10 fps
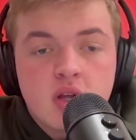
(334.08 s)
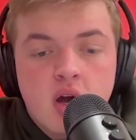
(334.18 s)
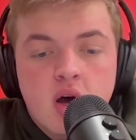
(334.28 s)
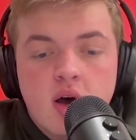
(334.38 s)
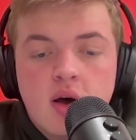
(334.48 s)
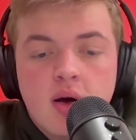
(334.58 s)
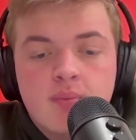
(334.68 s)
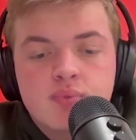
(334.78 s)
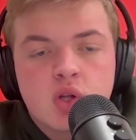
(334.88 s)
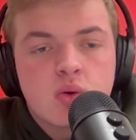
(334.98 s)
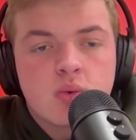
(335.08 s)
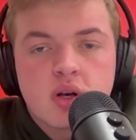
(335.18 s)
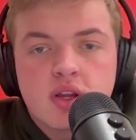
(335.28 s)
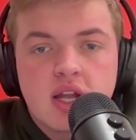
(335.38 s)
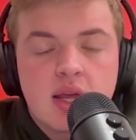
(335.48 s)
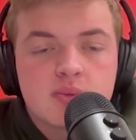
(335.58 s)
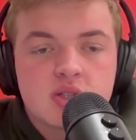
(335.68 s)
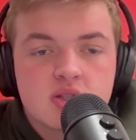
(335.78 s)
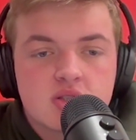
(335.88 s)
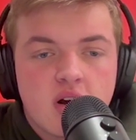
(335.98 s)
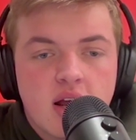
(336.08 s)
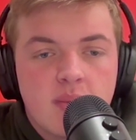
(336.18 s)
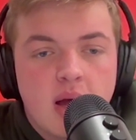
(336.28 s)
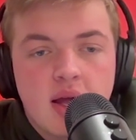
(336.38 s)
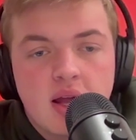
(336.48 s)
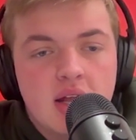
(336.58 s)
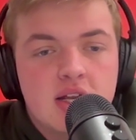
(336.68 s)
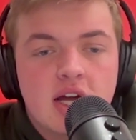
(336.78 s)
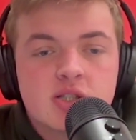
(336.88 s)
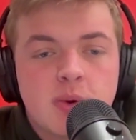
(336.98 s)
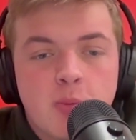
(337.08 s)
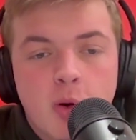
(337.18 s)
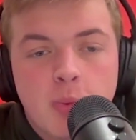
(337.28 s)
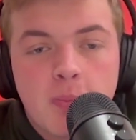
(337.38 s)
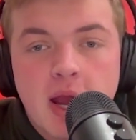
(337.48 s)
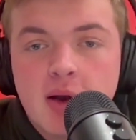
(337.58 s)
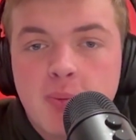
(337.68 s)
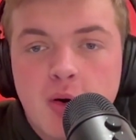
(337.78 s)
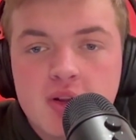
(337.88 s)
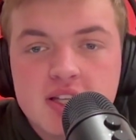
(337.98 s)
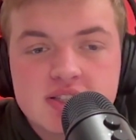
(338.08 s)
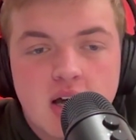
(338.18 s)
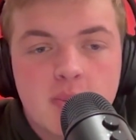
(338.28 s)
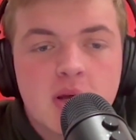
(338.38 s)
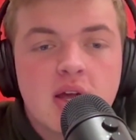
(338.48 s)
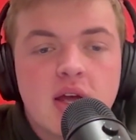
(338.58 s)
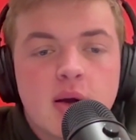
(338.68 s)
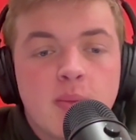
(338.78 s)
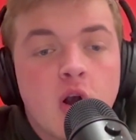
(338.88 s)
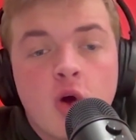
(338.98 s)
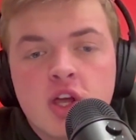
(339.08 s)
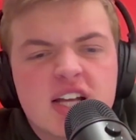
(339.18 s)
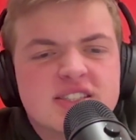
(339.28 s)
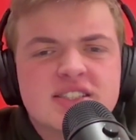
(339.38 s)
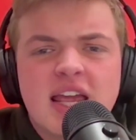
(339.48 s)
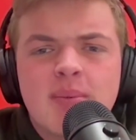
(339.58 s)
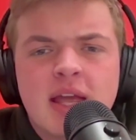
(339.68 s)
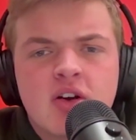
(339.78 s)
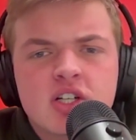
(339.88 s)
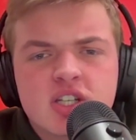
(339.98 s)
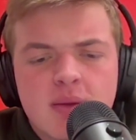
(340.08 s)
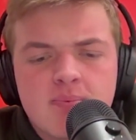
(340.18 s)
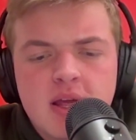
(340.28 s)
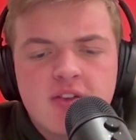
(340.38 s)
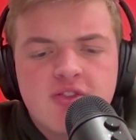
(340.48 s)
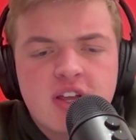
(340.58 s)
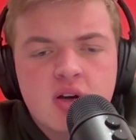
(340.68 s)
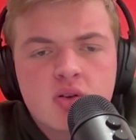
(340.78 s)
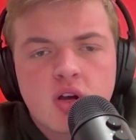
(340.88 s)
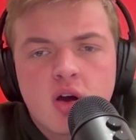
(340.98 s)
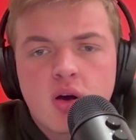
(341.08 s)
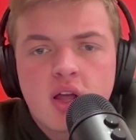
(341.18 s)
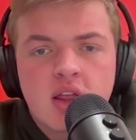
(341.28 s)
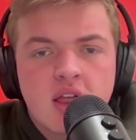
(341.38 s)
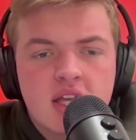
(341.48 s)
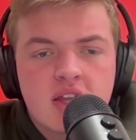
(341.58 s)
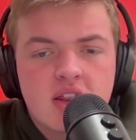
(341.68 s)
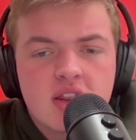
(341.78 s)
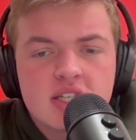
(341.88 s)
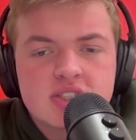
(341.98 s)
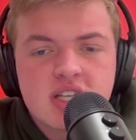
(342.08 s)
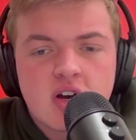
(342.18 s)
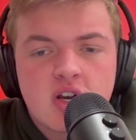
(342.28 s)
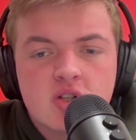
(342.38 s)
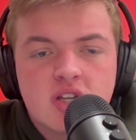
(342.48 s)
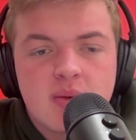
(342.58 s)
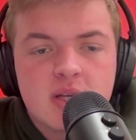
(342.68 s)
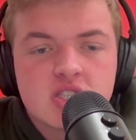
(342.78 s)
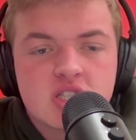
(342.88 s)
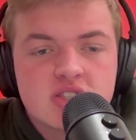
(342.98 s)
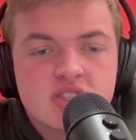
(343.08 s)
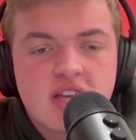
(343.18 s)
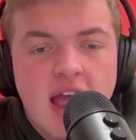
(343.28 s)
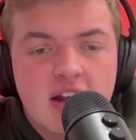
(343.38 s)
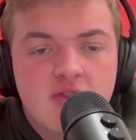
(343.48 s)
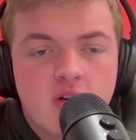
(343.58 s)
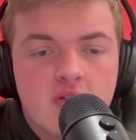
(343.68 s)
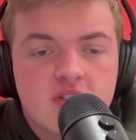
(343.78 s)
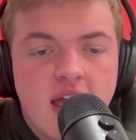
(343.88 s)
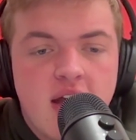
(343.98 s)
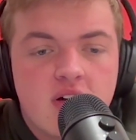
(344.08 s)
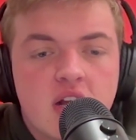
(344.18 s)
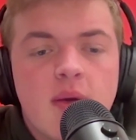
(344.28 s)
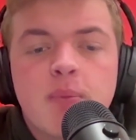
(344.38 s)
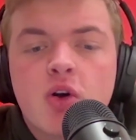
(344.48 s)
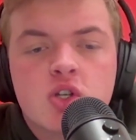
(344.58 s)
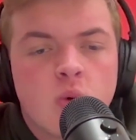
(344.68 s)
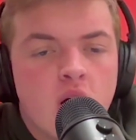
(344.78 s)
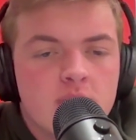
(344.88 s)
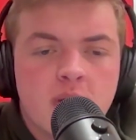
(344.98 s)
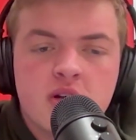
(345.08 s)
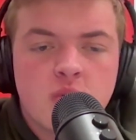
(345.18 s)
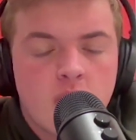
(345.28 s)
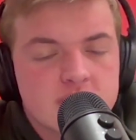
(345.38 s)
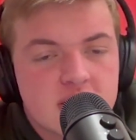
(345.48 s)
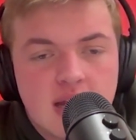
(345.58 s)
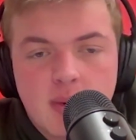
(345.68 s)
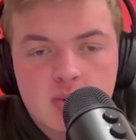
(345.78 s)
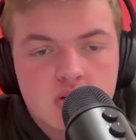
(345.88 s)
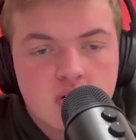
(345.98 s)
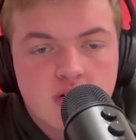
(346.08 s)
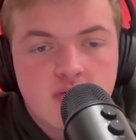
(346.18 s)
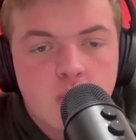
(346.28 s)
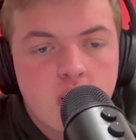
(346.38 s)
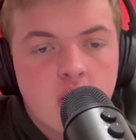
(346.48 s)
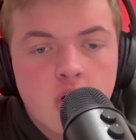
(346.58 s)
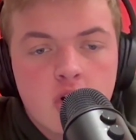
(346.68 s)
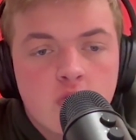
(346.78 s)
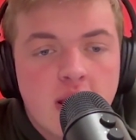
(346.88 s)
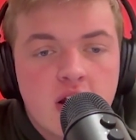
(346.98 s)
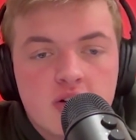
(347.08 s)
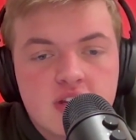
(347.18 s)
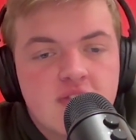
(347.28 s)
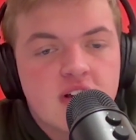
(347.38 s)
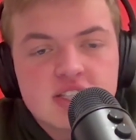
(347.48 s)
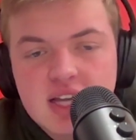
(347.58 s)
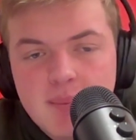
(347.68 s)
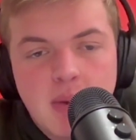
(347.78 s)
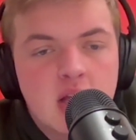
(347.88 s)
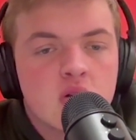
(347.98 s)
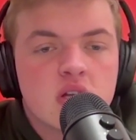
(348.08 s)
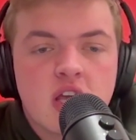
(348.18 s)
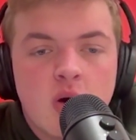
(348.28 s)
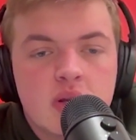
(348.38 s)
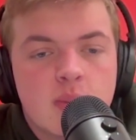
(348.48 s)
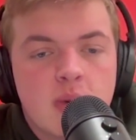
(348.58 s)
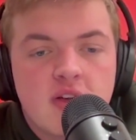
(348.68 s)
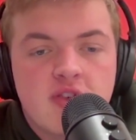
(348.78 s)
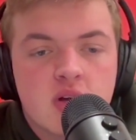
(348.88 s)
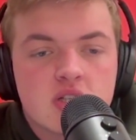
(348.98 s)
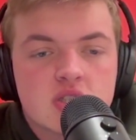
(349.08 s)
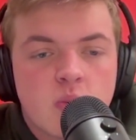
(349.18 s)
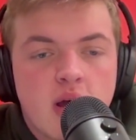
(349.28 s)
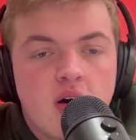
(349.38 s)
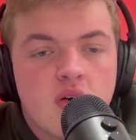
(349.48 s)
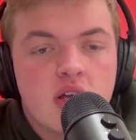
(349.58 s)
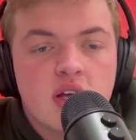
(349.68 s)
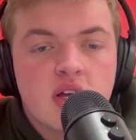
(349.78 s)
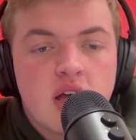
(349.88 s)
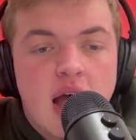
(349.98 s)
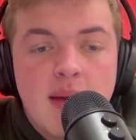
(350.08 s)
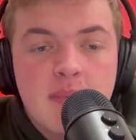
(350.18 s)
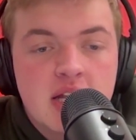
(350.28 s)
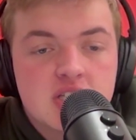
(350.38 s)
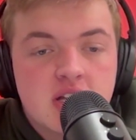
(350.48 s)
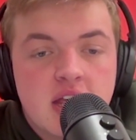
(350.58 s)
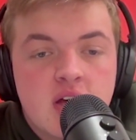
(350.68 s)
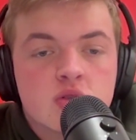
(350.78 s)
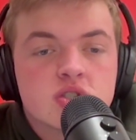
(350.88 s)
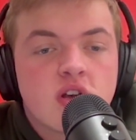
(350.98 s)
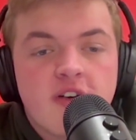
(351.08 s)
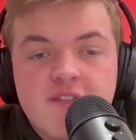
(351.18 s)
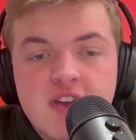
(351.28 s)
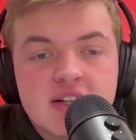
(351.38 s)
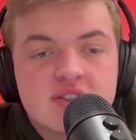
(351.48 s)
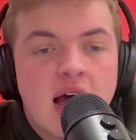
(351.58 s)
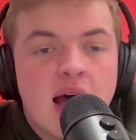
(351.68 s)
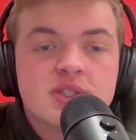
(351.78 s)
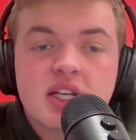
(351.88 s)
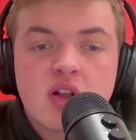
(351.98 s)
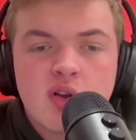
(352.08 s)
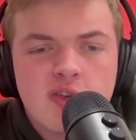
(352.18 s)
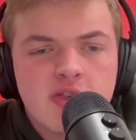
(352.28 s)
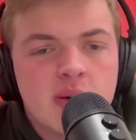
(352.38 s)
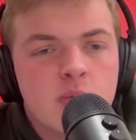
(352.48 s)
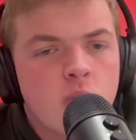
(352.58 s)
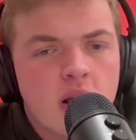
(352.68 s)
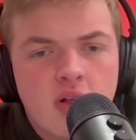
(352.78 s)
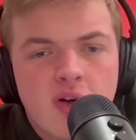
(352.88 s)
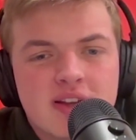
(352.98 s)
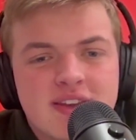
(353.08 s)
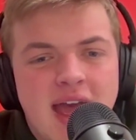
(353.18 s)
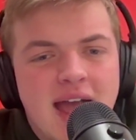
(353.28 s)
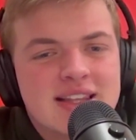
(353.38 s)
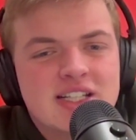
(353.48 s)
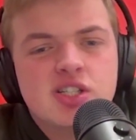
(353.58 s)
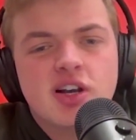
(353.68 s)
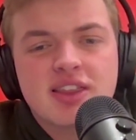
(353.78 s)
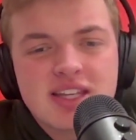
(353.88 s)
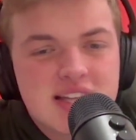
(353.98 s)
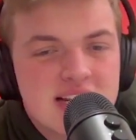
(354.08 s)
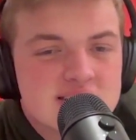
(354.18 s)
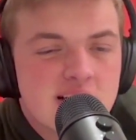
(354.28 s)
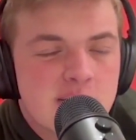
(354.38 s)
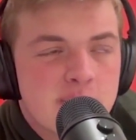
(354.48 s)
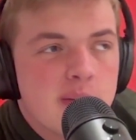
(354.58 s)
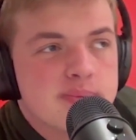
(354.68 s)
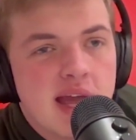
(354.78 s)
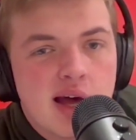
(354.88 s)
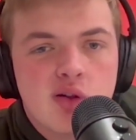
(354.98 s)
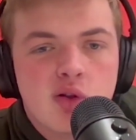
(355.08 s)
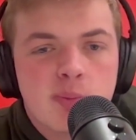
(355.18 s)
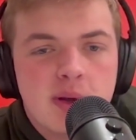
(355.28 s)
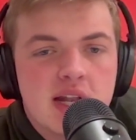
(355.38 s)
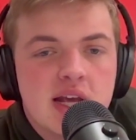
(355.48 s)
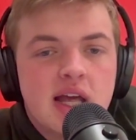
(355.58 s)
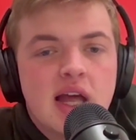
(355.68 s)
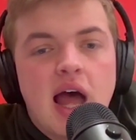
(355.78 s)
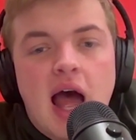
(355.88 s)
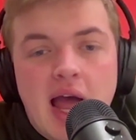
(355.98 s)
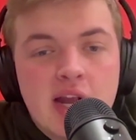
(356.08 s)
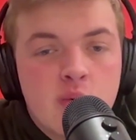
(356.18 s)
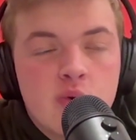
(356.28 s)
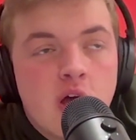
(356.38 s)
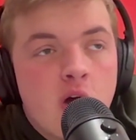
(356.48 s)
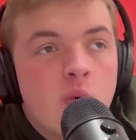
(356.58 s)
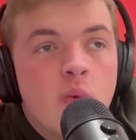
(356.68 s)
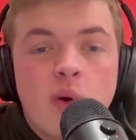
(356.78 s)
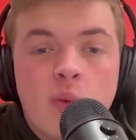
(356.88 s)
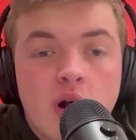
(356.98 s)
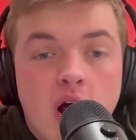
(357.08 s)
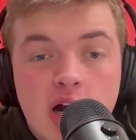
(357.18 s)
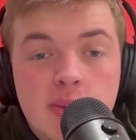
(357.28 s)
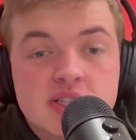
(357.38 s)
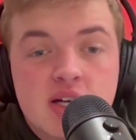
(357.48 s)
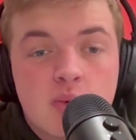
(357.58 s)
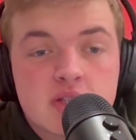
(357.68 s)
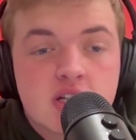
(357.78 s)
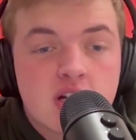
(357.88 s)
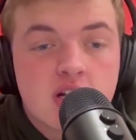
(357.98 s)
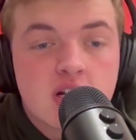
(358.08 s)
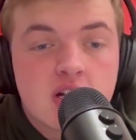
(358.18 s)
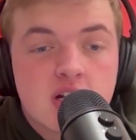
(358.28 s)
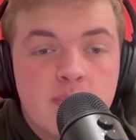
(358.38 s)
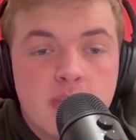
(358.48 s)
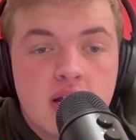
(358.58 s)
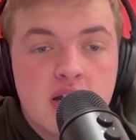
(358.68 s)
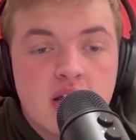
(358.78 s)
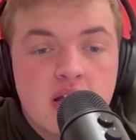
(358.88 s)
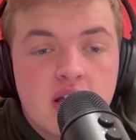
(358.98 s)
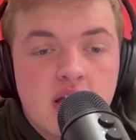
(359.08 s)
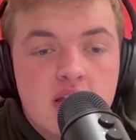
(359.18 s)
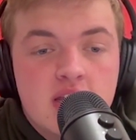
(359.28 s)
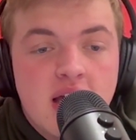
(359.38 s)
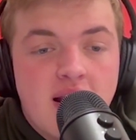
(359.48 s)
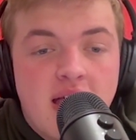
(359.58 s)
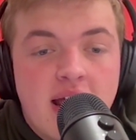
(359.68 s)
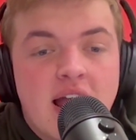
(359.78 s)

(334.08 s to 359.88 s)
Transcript: what are the names? Sorry, I should be more prepared pulling these up. But you got Sam English at midfield. Like this Syracuse team is just stacked full of talent. Billy Dwan was the name I was looking for. Great on defense. You got Michael Leo in the midfield as well. I mentioned Hiltz, Ben Thompson. Look for him to run a little attack this year. I think that he's going to bump down a little bit. I don't know 100% what's going to go on, but you got a lot of